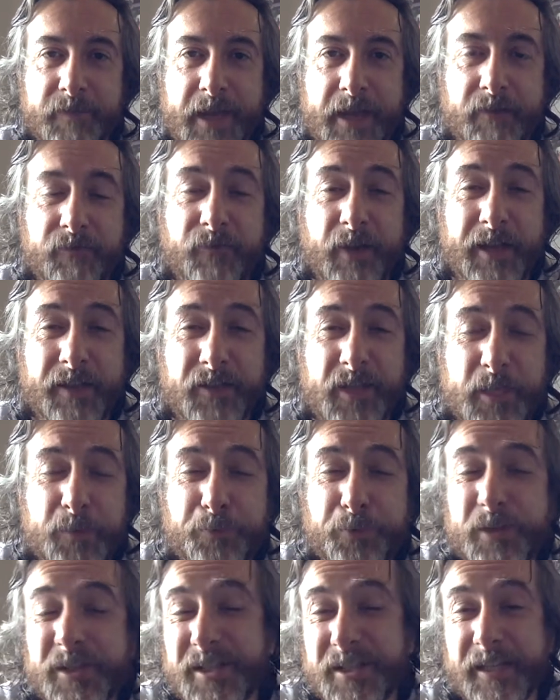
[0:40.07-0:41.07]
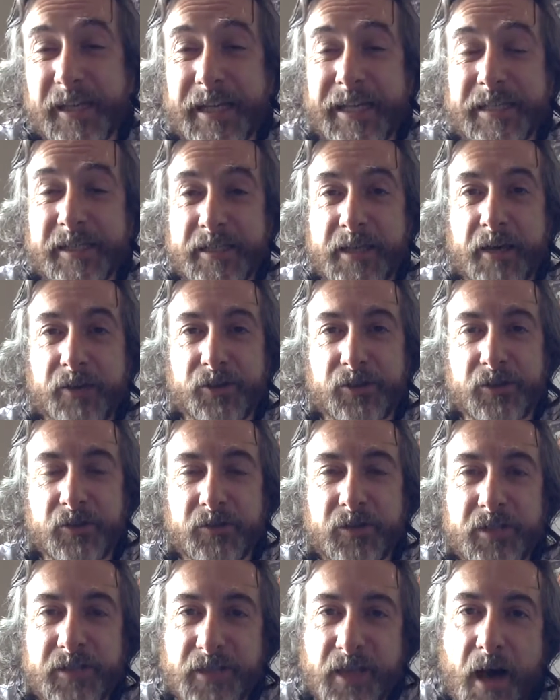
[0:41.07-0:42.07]
In fact, this precedes the other two.
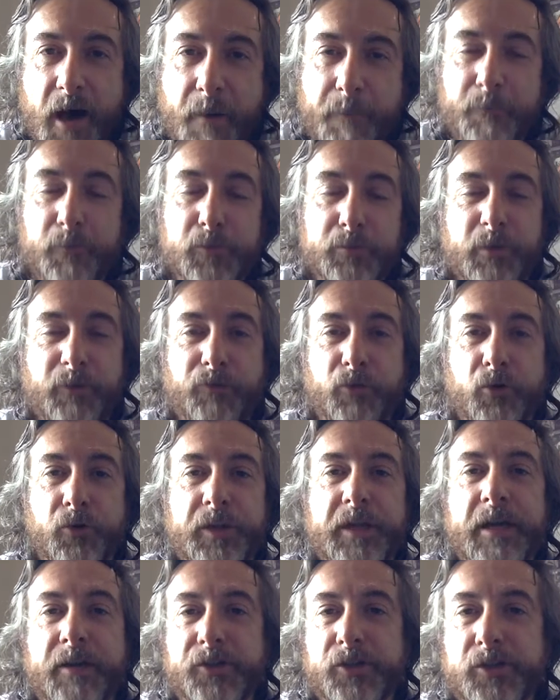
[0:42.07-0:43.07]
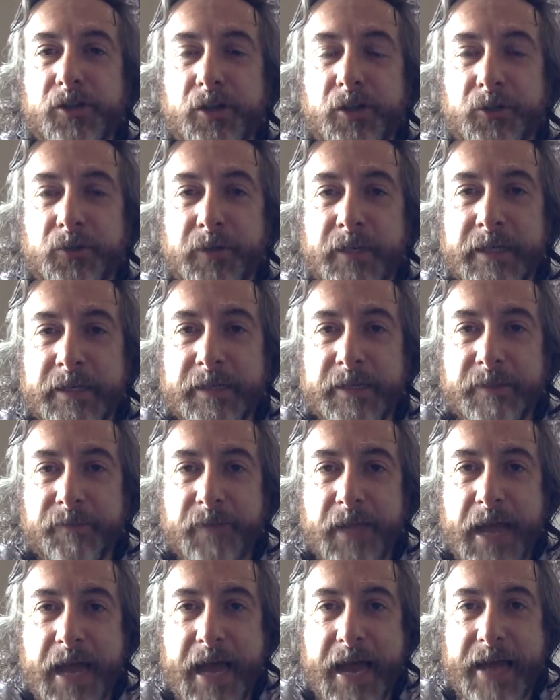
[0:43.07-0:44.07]
This comes before the other two.
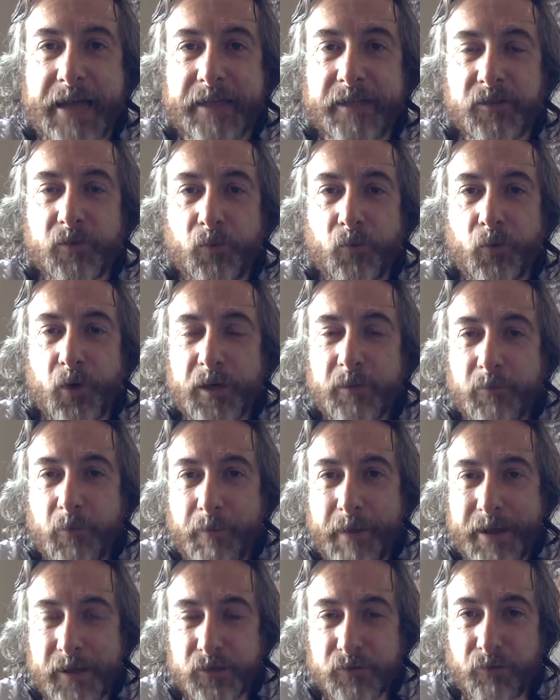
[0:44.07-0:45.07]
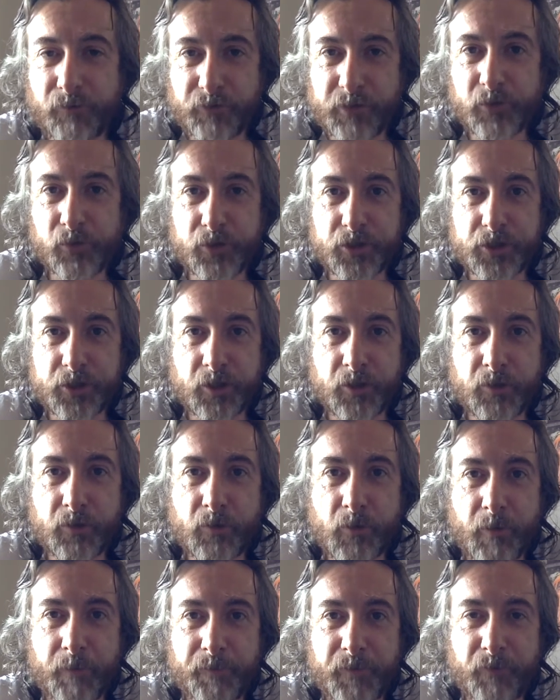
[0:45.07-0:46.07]
And what I'm about to reveal to
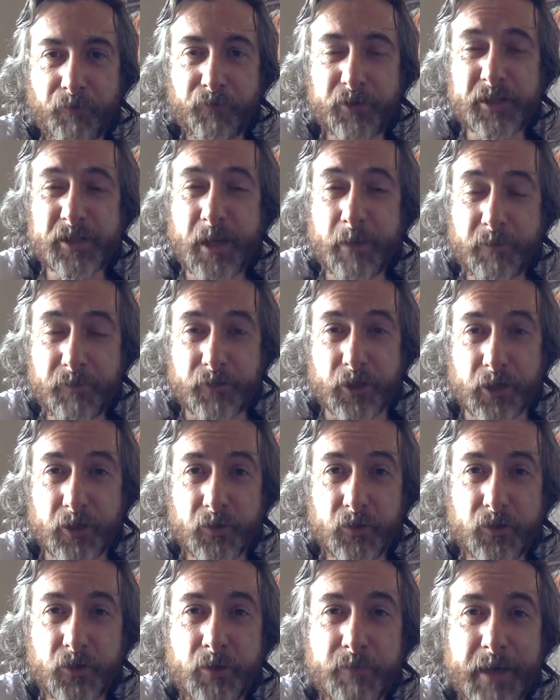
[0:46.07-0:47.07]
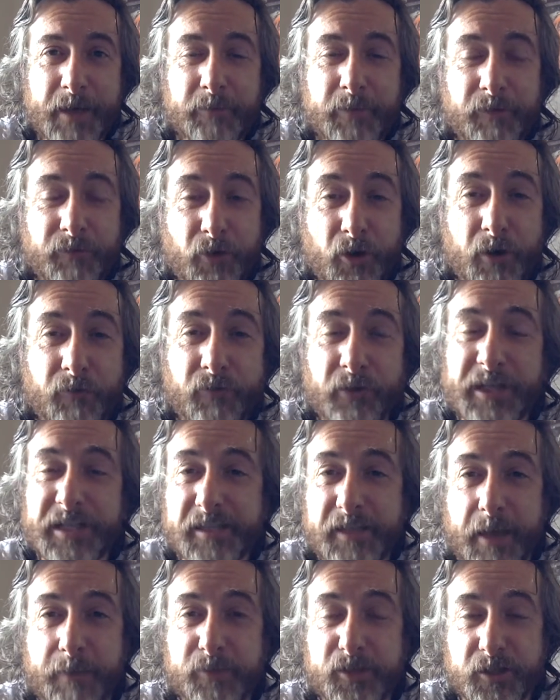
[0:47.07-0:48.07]
you, for some of you, you may be very, very
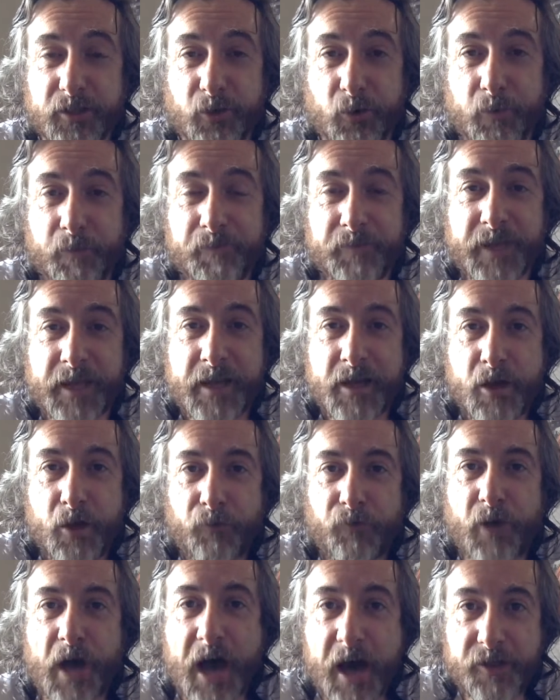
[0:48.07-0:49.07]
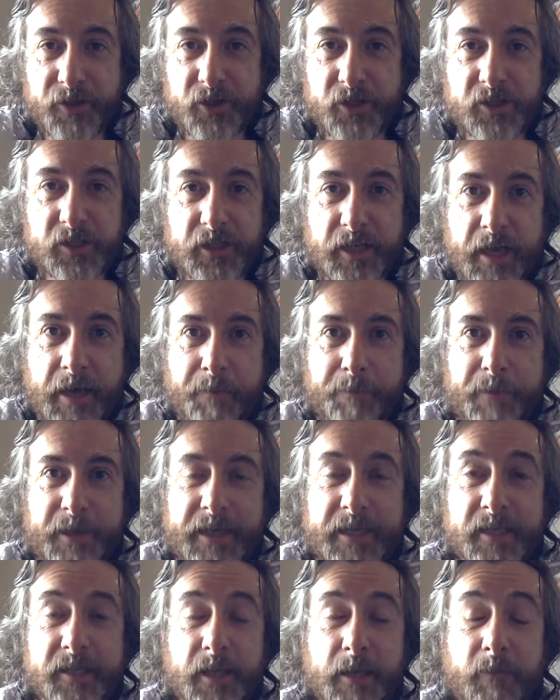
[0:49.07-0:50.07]
skeptical. For others, it
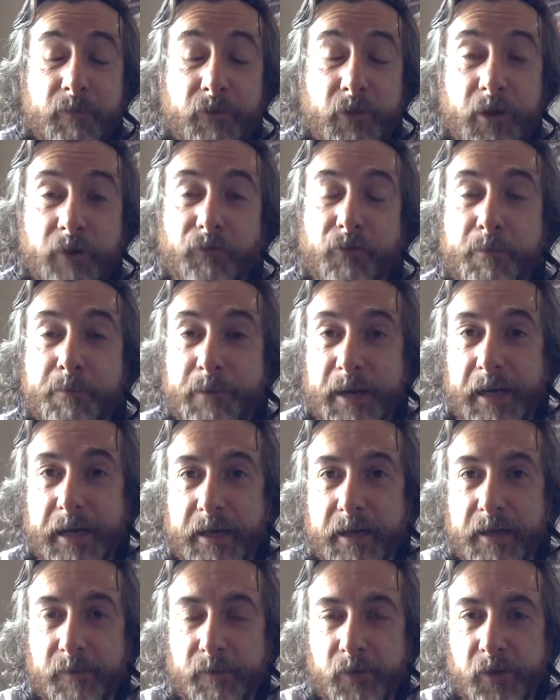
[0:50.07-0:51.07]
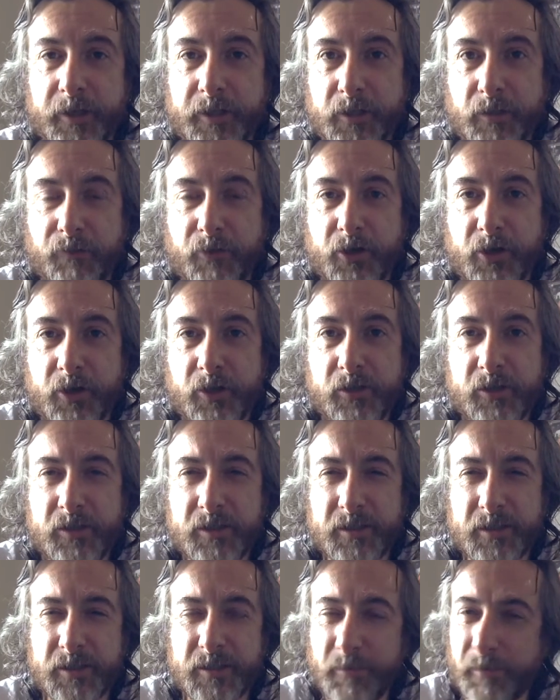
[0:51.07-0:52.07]
may seem very familiar, like you've heard
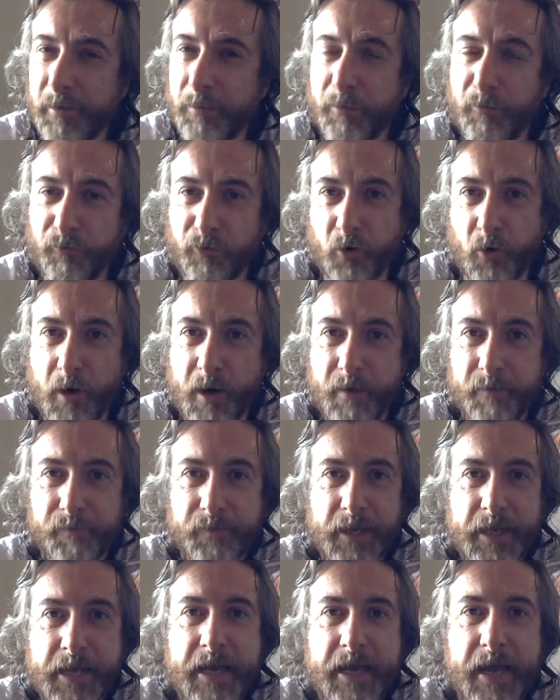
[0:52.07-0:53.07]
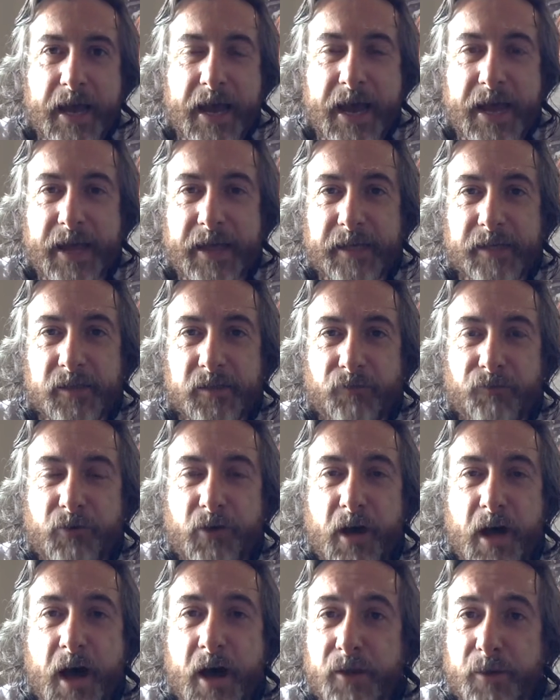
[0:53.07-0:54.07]
similar before. And
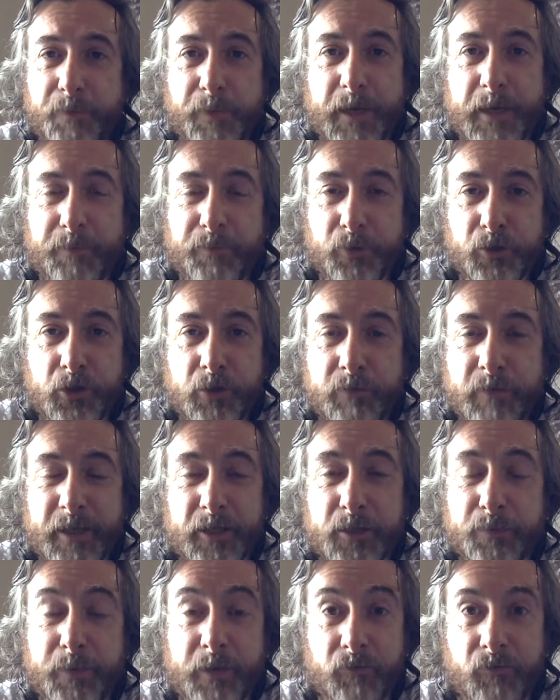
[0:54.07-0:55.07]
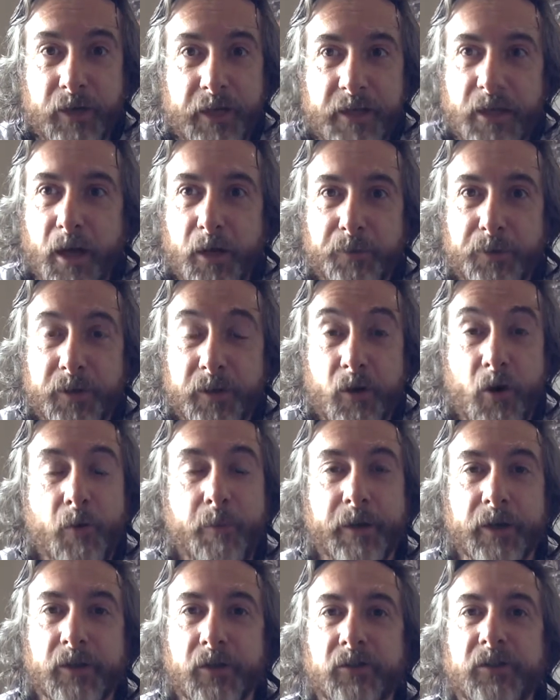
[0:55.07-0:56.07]
for other people, you may just be really open and go, oh
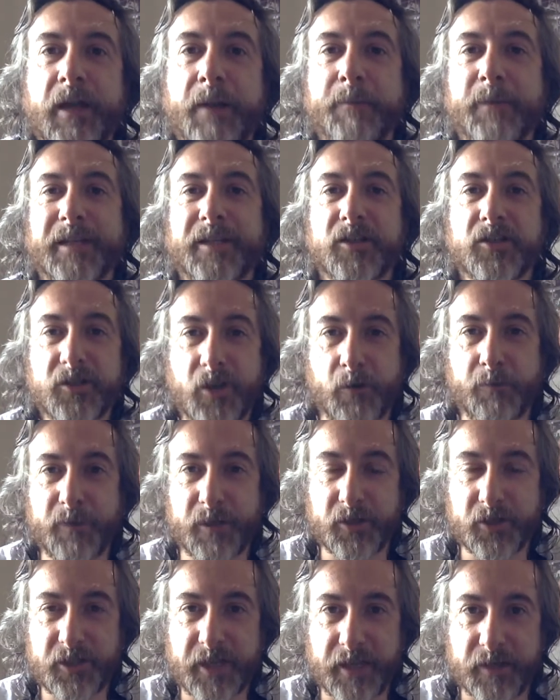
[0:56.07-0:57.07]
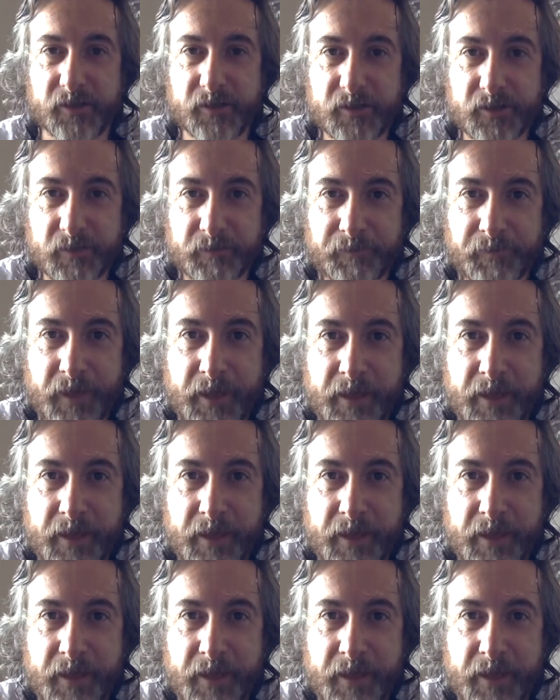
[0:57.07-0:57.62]
my God, that makes so much sense.